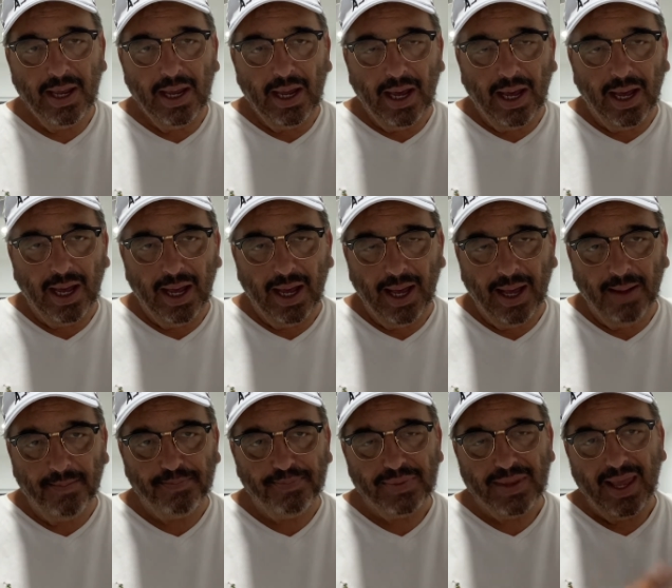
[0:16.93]

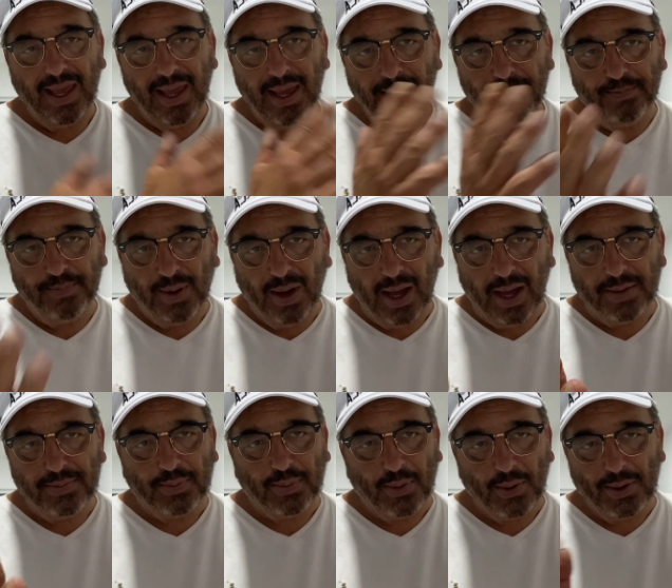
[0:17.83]

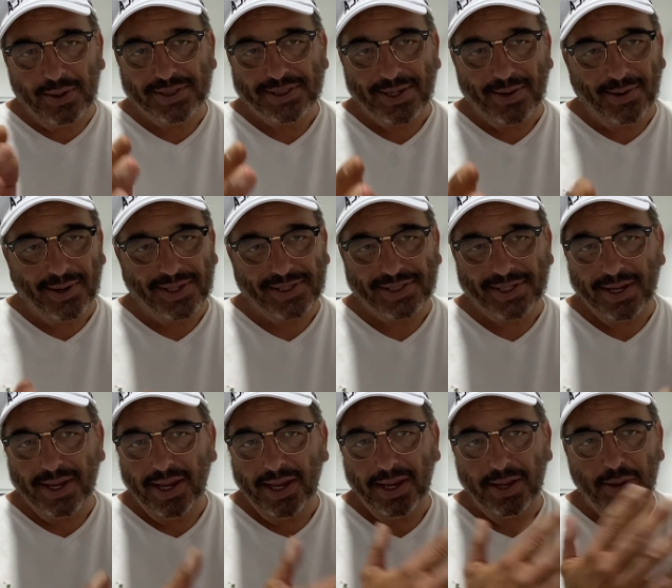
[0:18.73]
But first, I want to
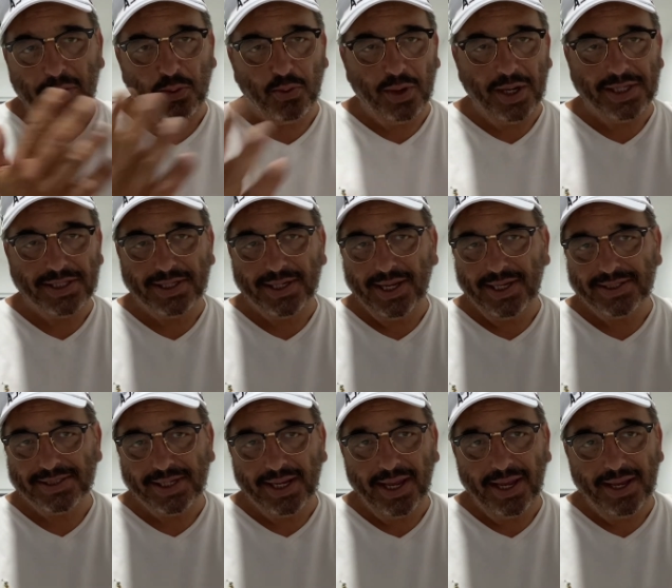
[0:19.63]
say the reason I
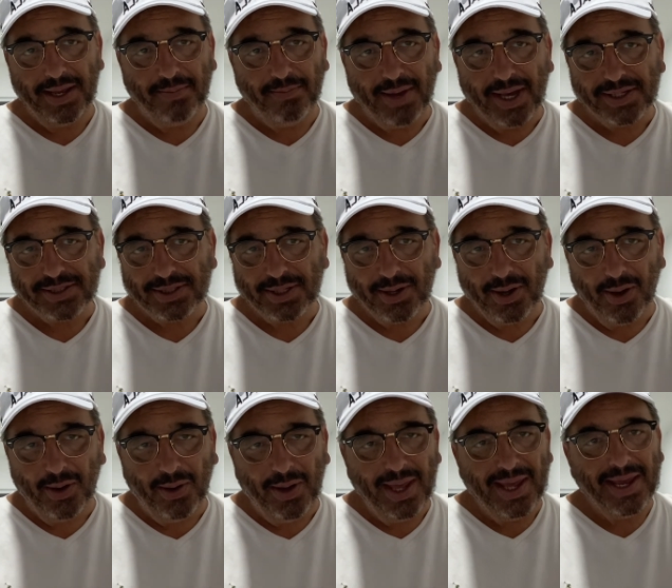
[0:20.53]
stay in
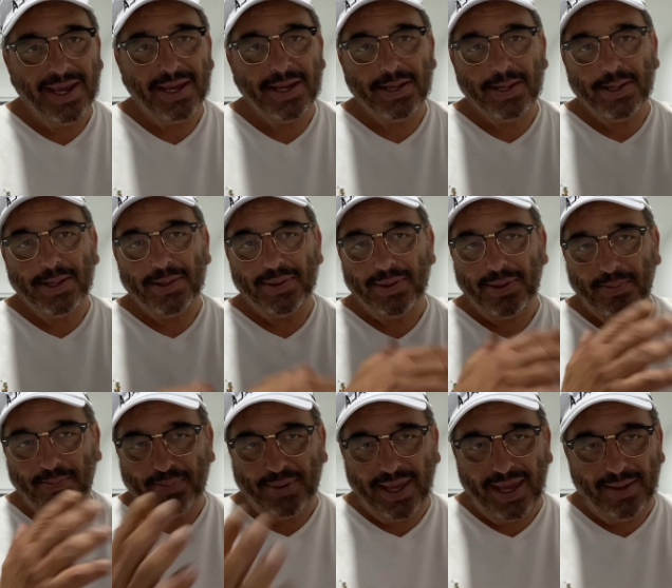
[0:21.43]
Mexico, the
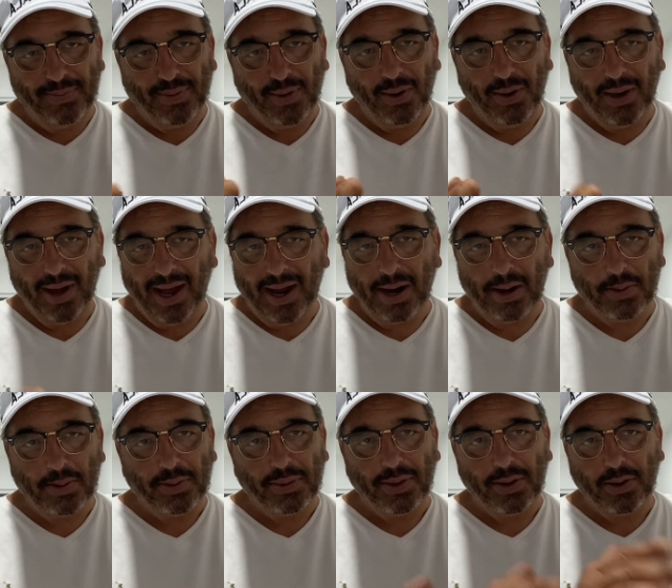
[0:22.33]
people
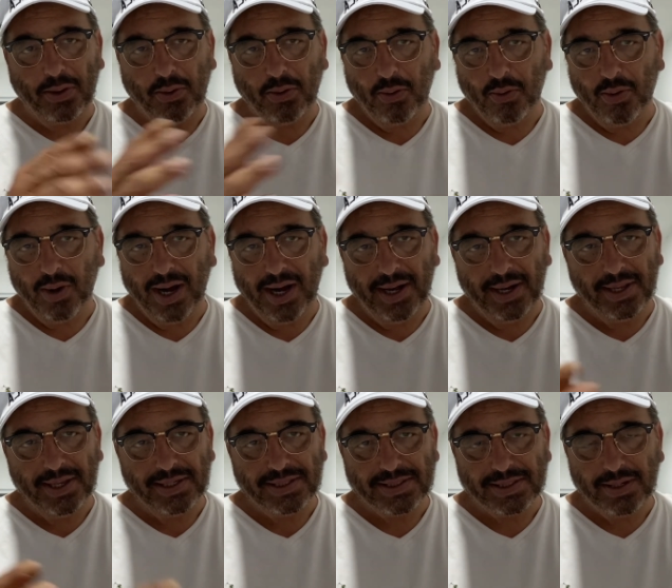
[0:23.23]
are the
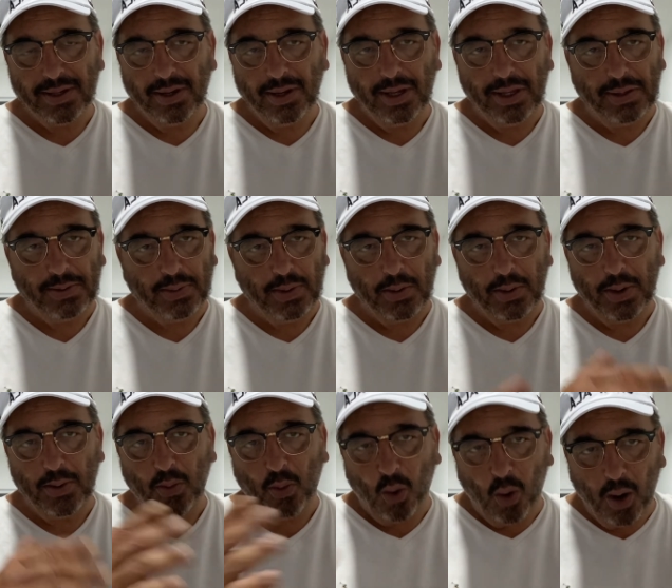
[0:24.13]
greatest. They're
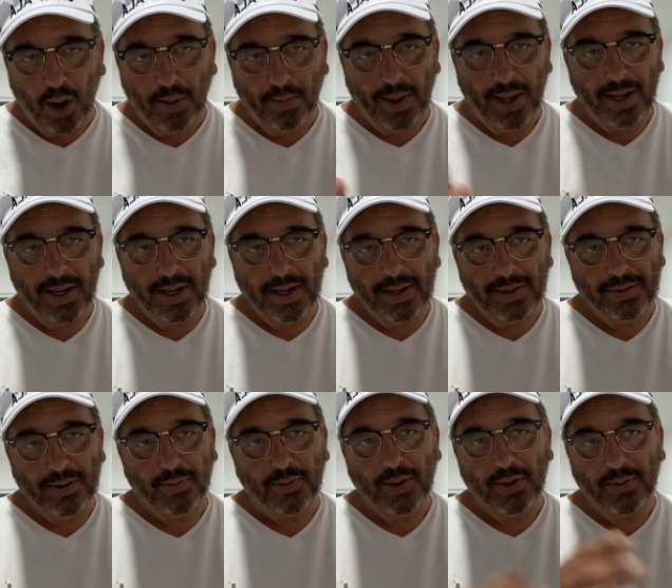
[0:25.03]
very warm,
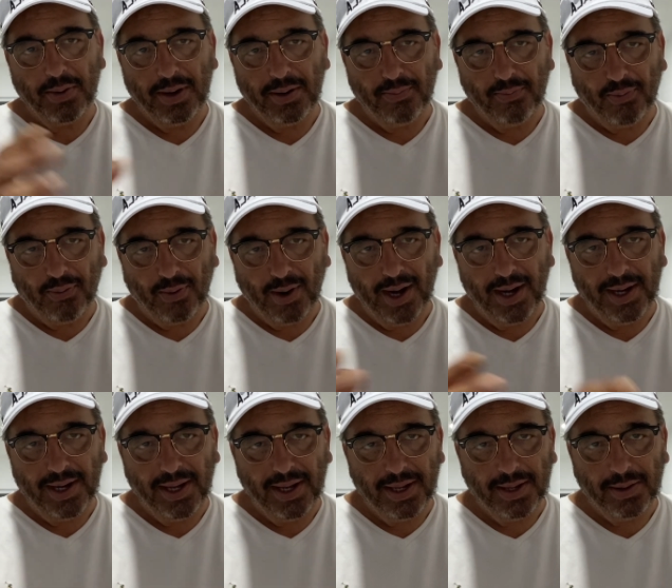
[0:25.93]
they're very
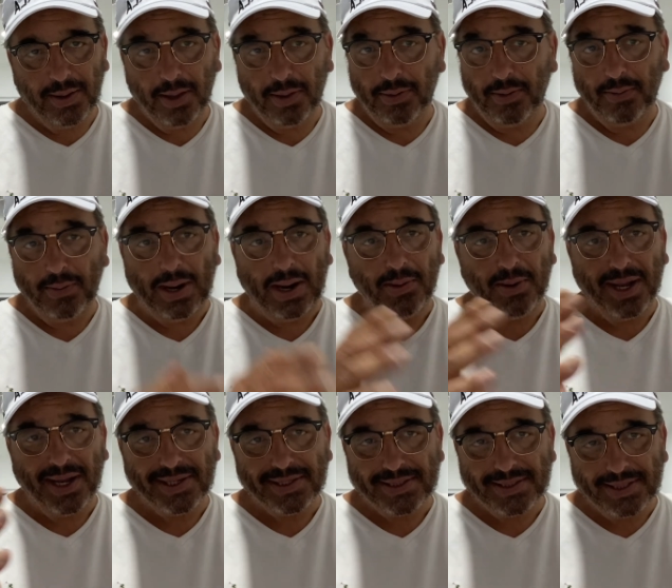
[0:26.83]
inviting, they're very
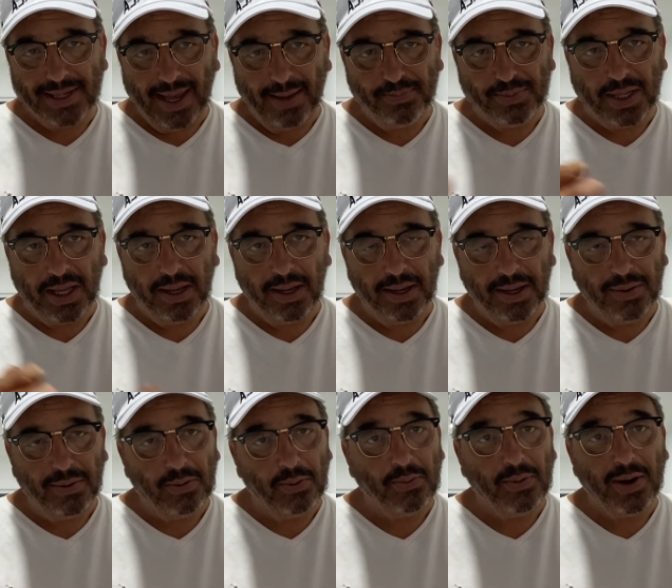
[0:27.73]
accepting,
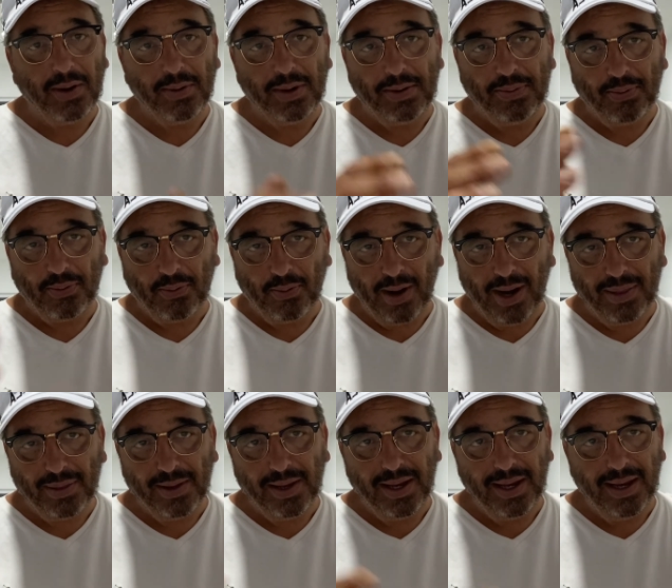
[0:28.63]
and they're very
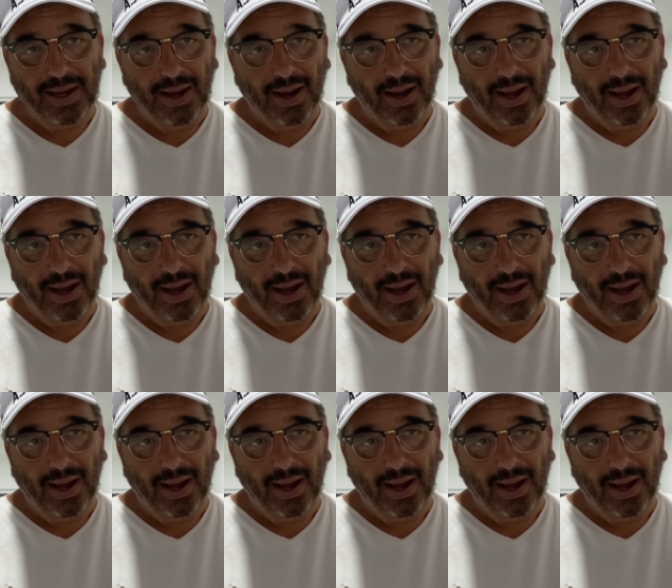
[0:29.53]
friendly.